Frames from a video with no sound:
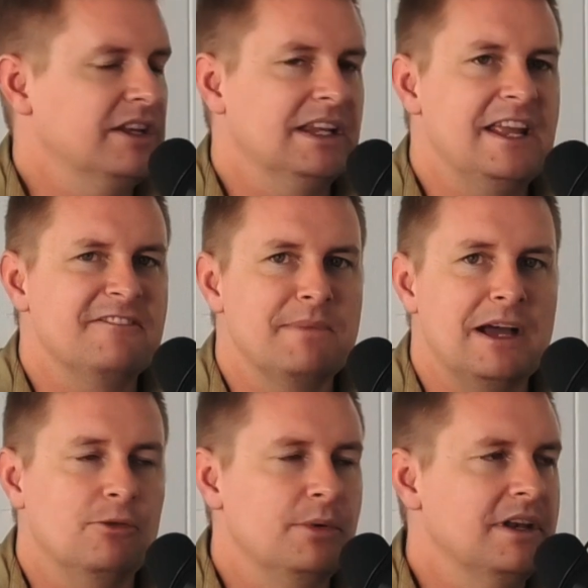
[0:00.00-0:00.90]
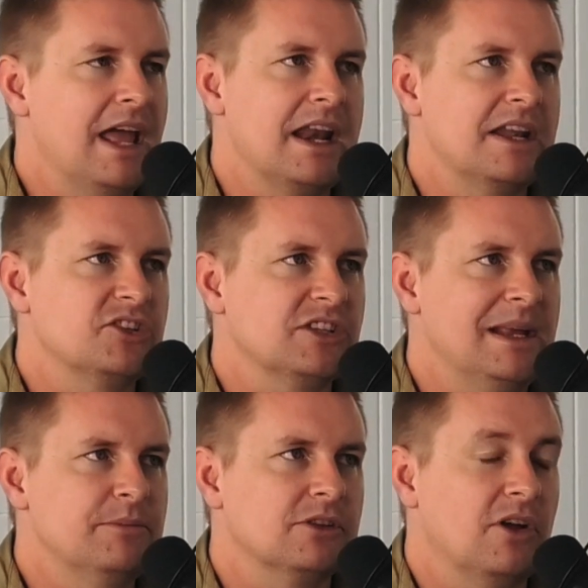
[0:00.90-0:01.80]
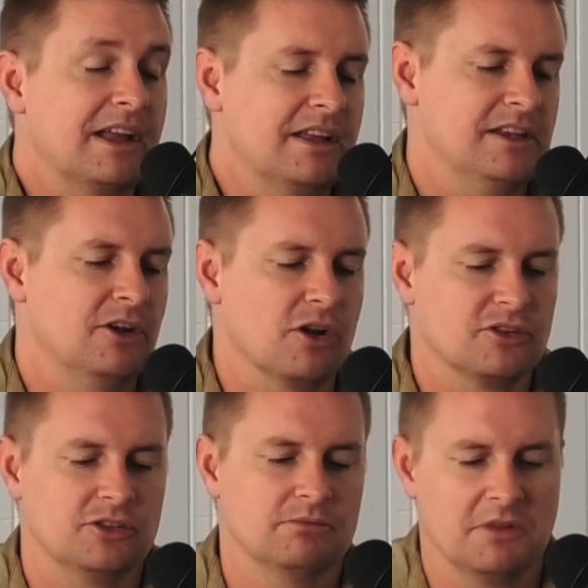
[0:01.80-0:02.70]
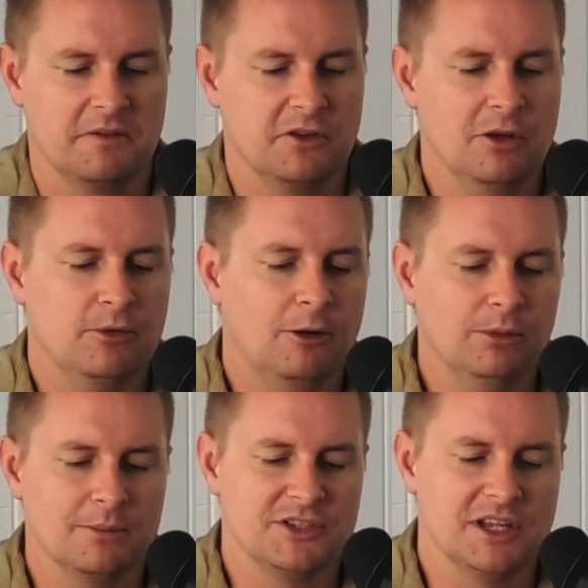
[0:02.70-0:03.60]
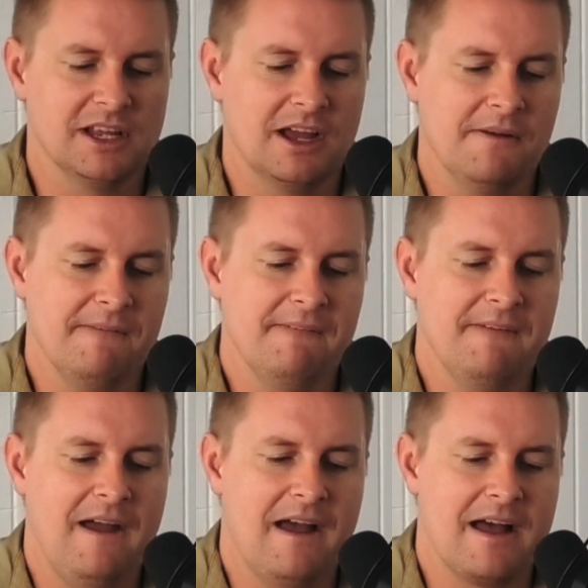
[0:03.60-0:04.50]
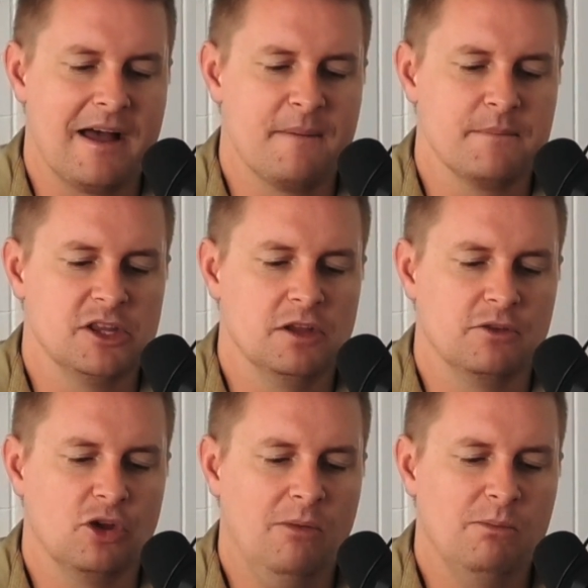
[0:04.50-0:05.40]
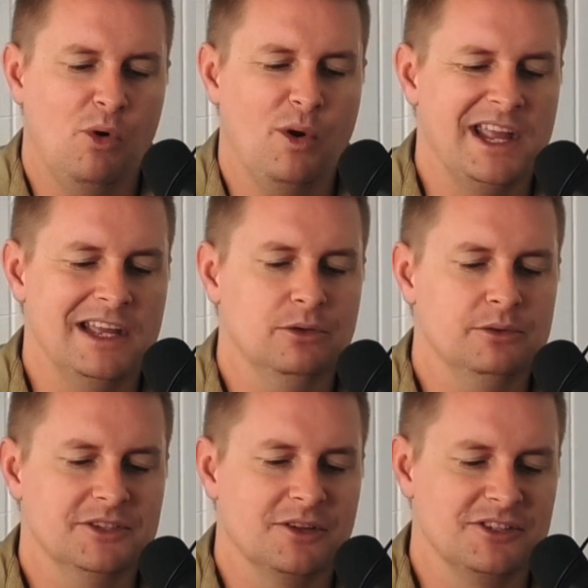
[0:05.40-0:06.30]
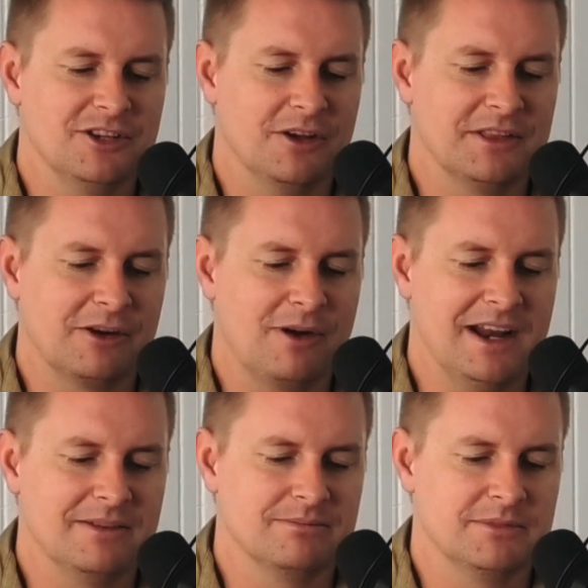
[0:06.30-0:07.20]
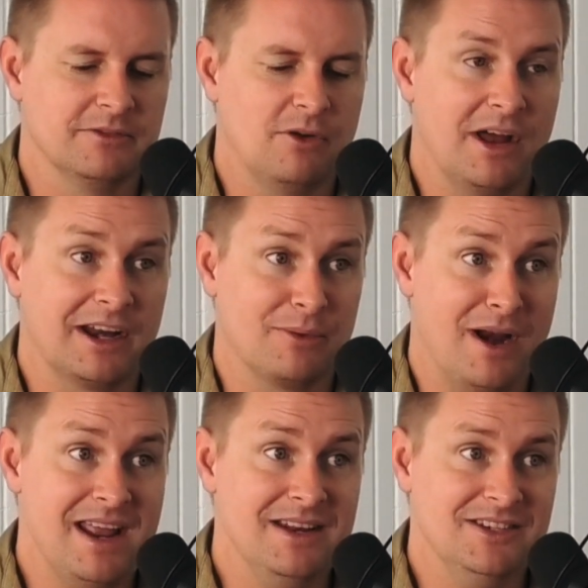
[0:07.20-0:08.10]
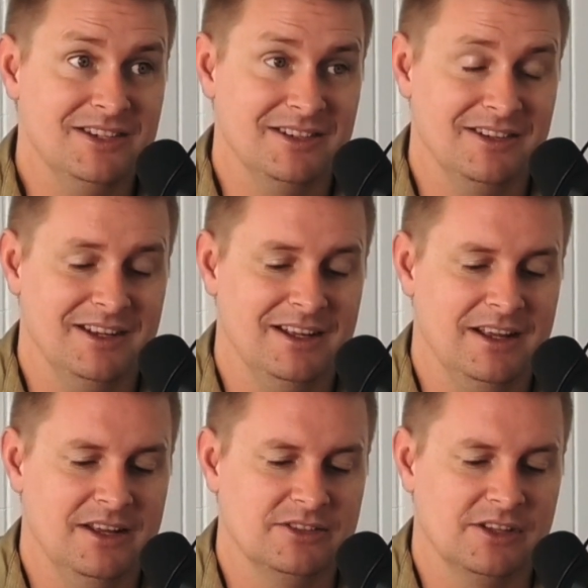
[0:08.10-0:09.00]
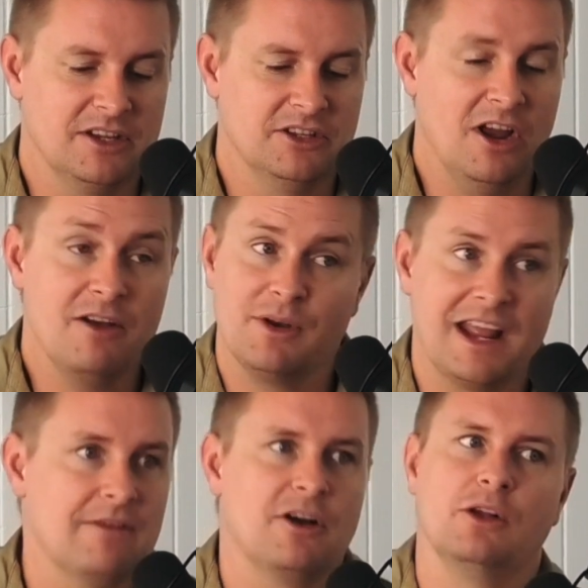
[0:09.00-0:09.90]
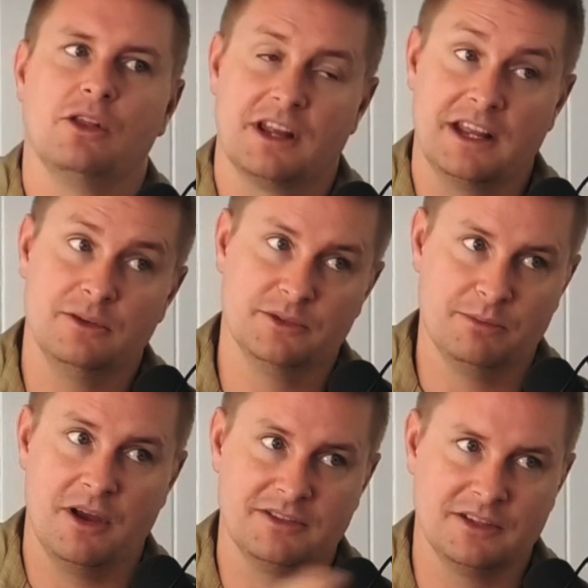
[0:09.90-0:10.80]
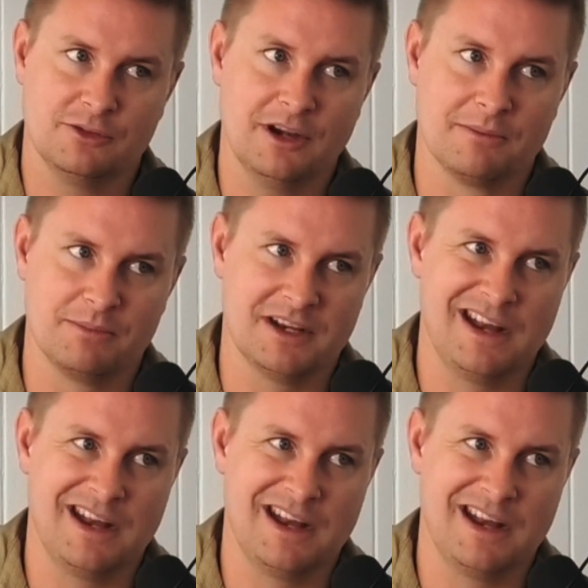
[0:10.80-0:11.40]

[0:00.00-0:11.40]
you leave Melbourne, and it seems like you got a few problems here. Um, you've got more hills because you're on the Great Dividing Range. So you don't really have a whole lot of hills most of the trip, but